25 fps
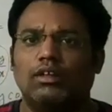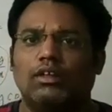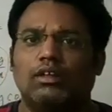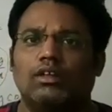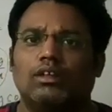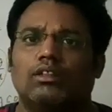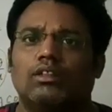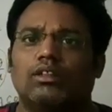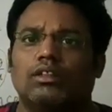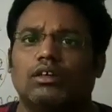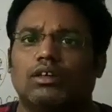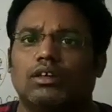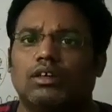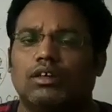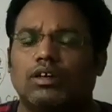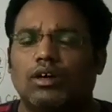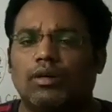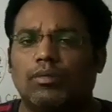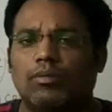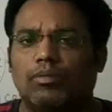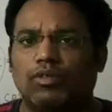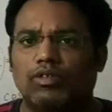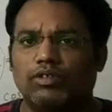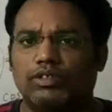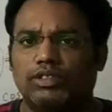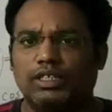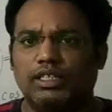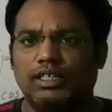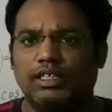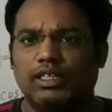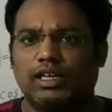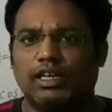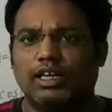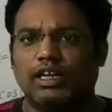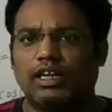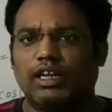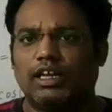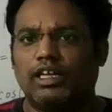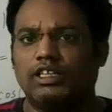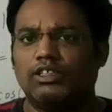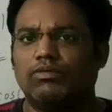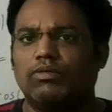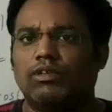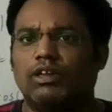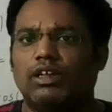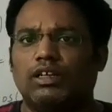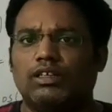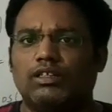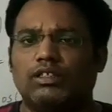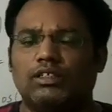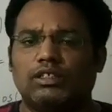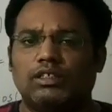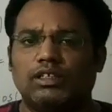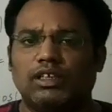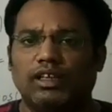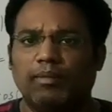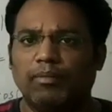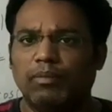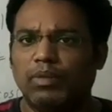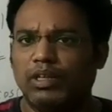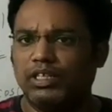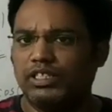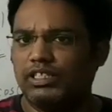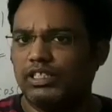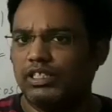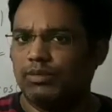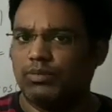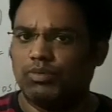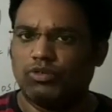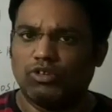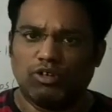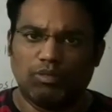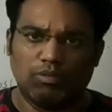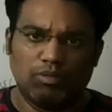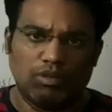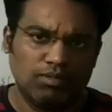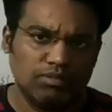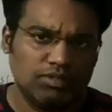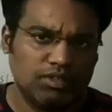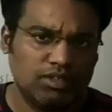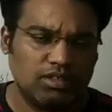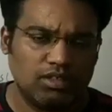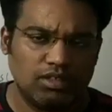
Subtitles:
the composite and as well as implicit problems.